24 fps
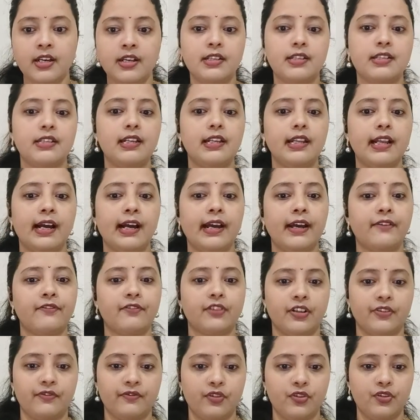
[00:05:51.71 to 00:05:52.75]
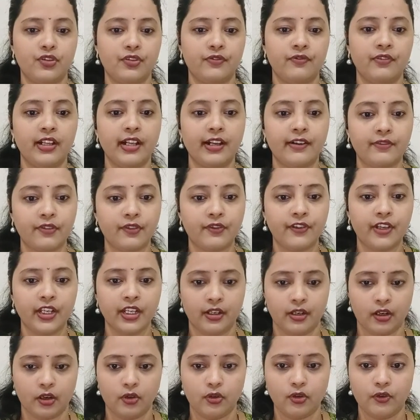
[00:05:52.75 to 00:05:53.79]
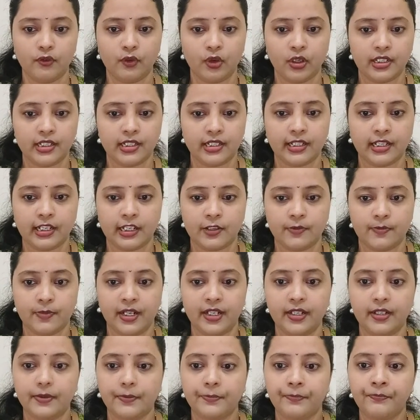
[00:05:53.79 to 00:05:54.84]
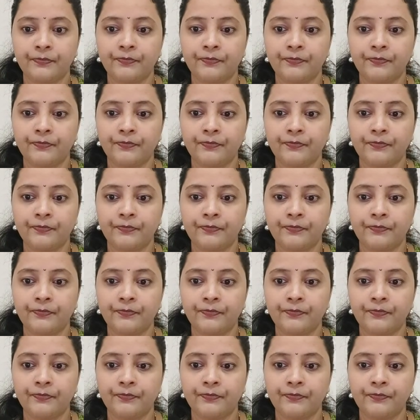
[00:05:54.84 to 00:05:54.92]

Still I have confusion. We'll have to figure out what is the next part.